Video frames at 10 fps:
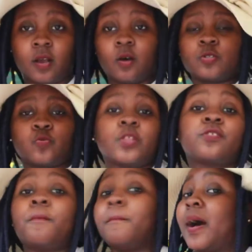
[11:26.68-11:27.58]
goes
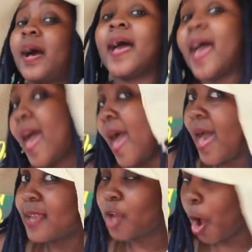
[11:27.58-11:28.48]
with my
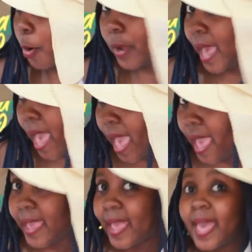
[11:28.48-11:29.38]
hat,
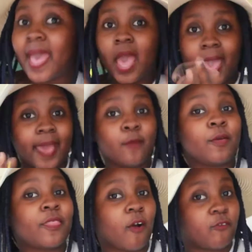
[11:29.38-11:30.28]
okay? And
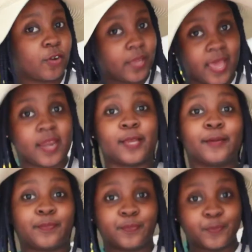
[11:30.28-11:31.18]
without forgetting